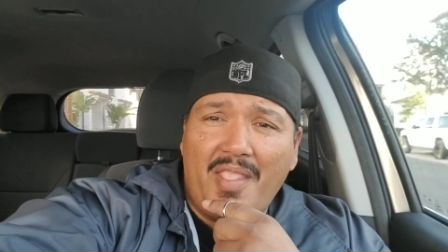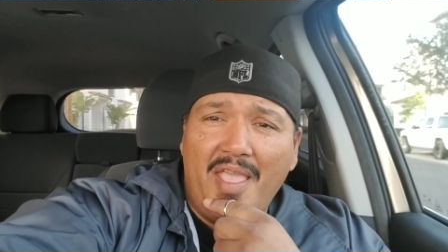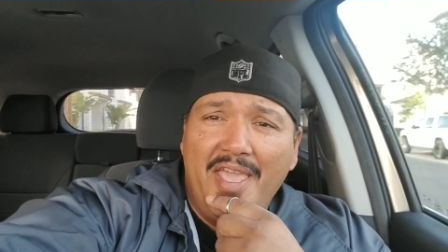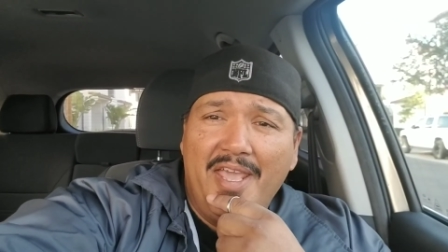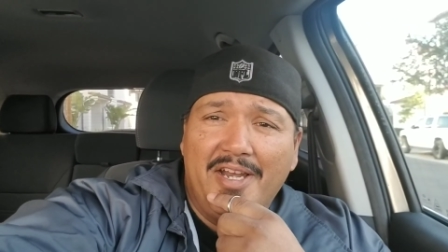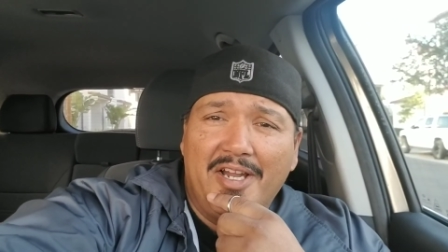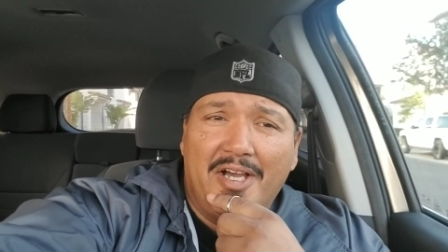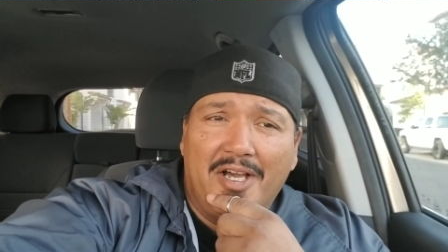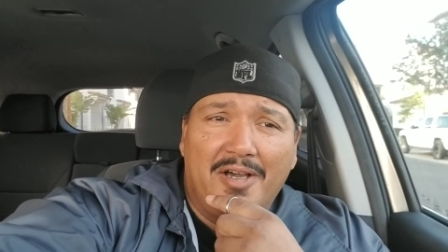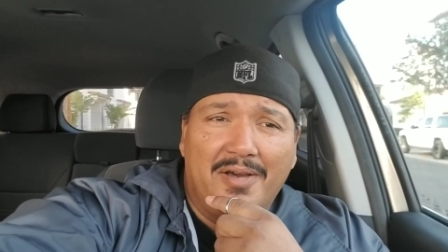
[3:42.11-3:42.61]

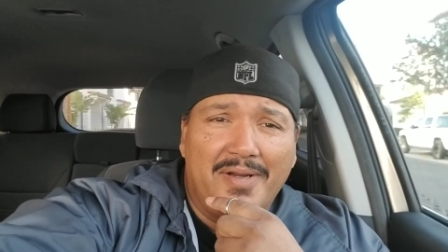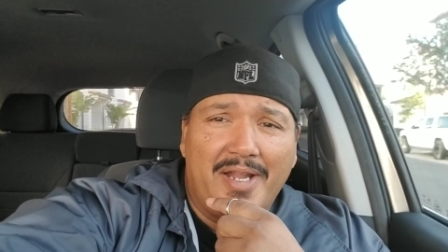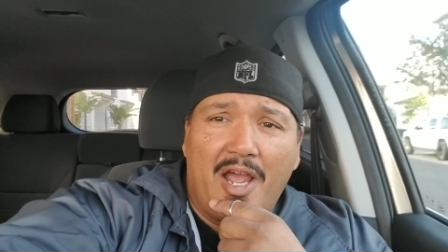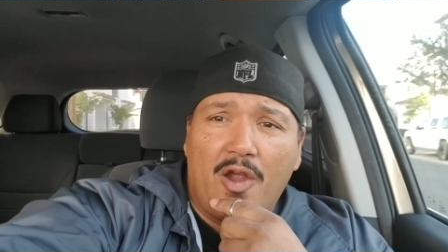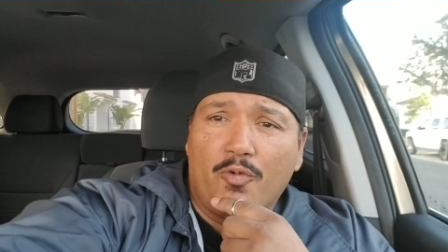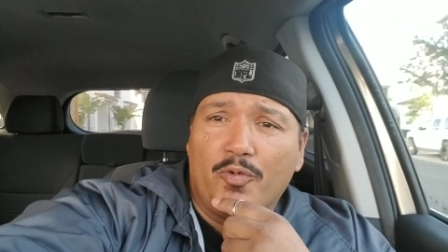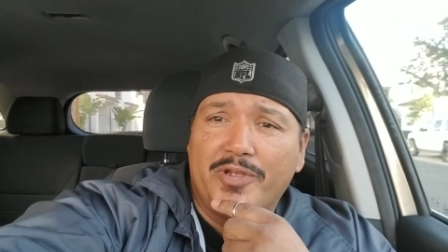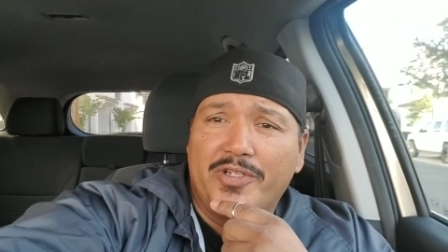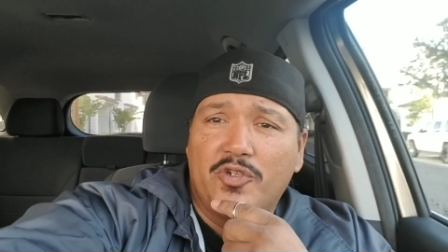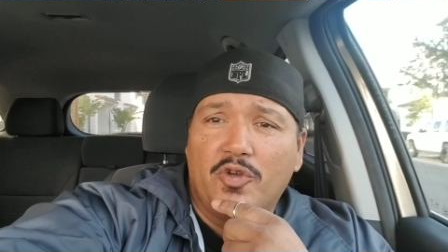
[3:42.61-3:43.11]
And
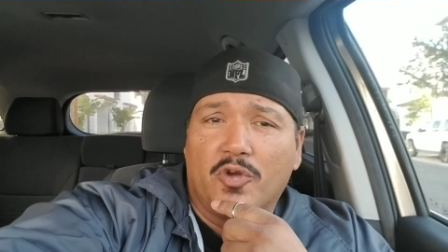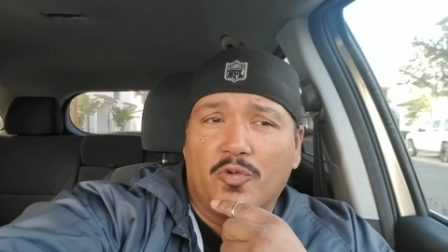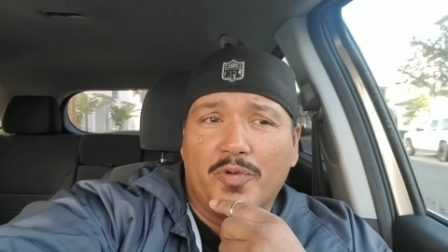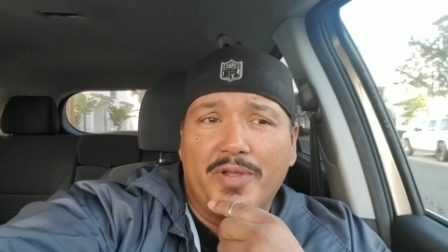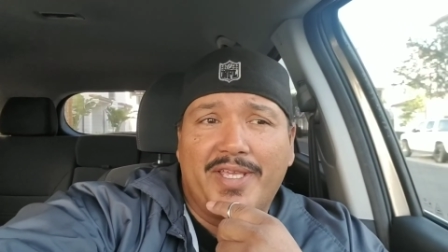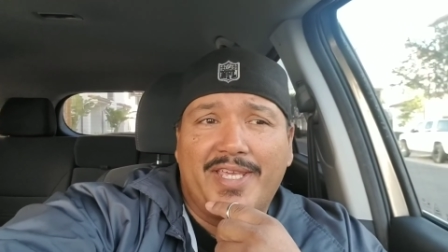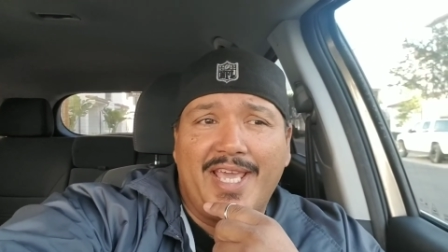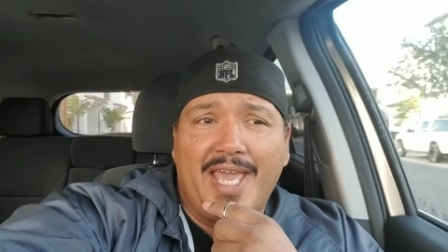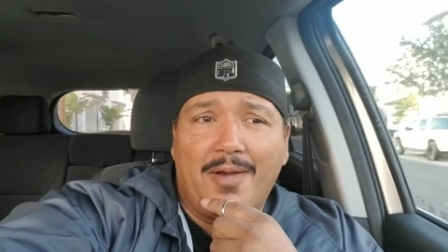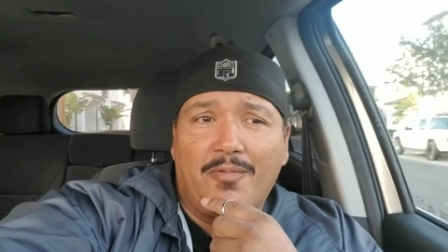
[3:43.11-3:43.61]
I'll redo a
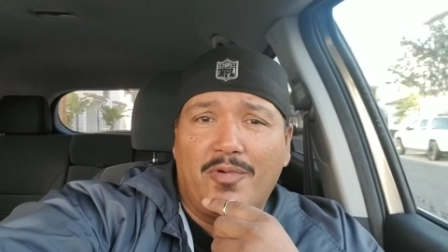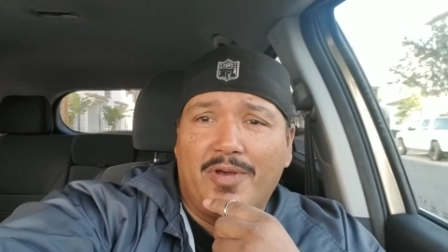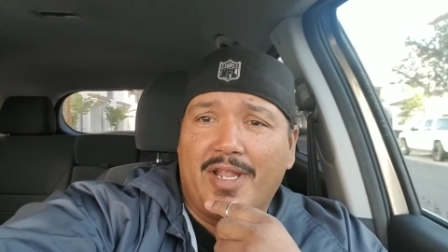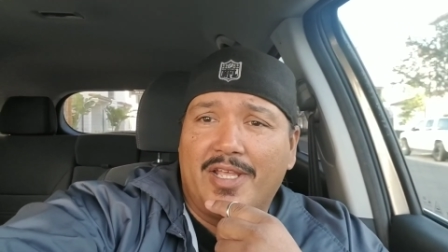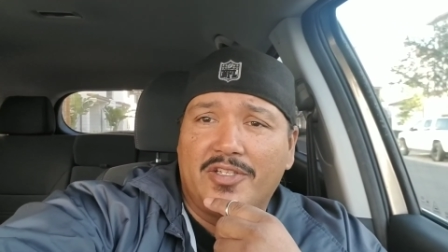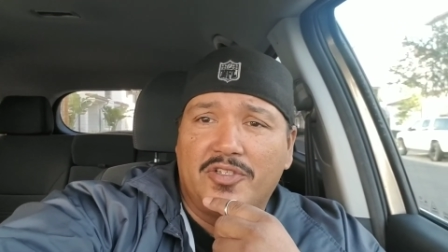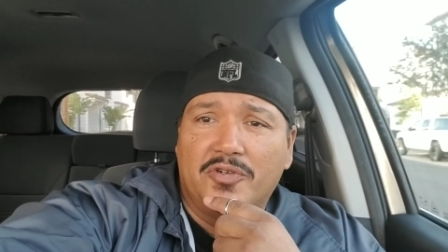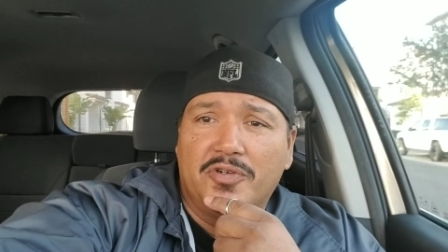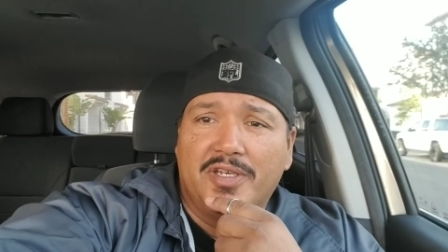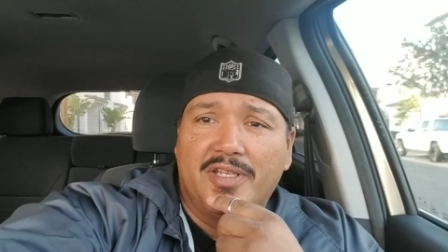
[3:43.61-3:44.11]
recap when
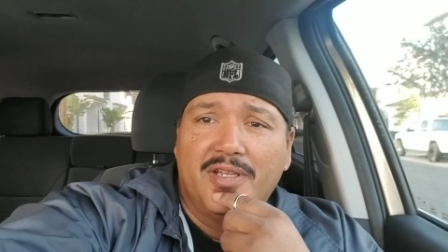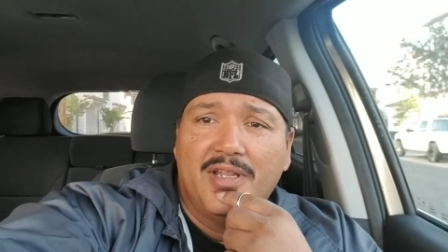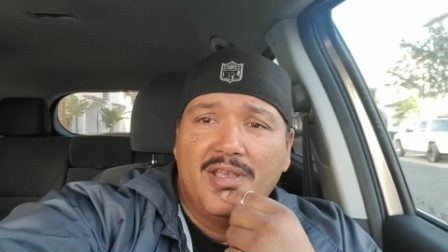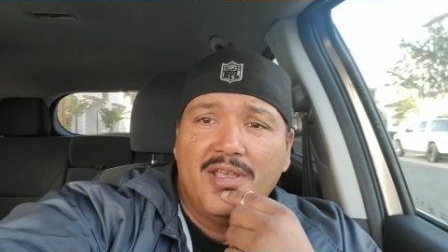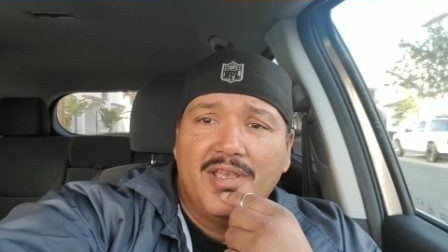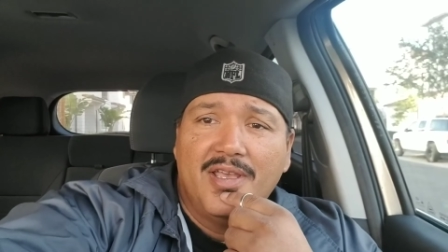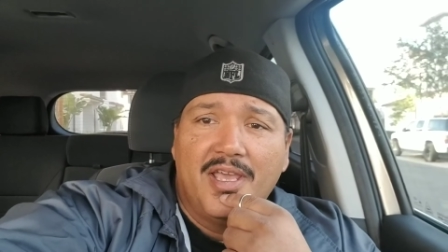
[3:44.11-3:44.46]
I do it.